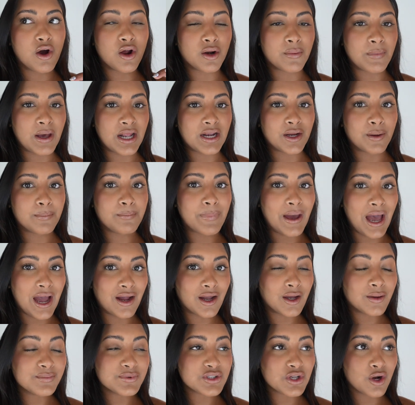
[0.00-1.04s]
automatic
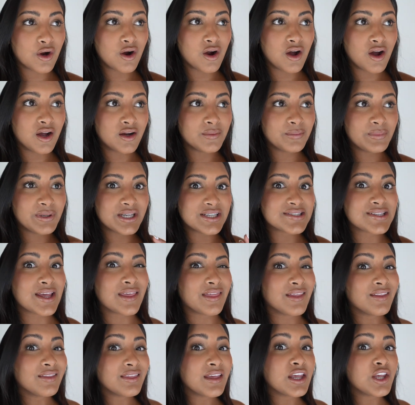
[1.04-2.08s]
backups are on because I
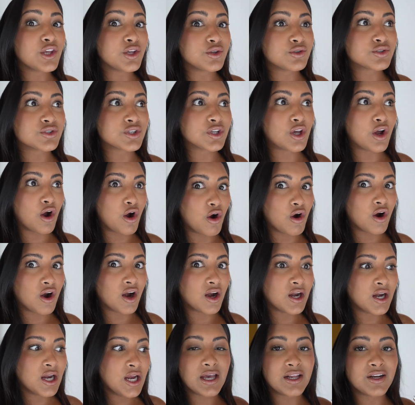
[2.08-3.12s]
think they usually
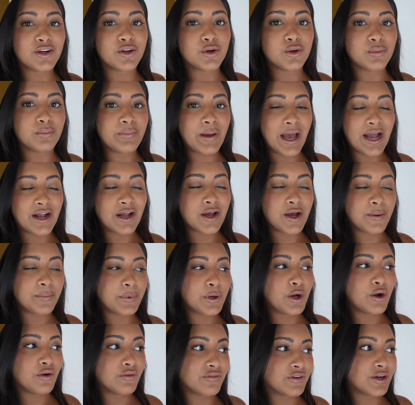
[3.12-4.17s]
are and it'll back
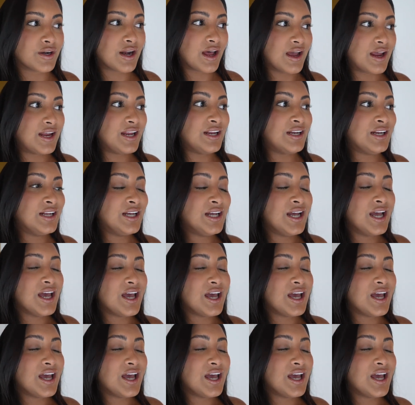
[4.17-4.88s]
up overnight.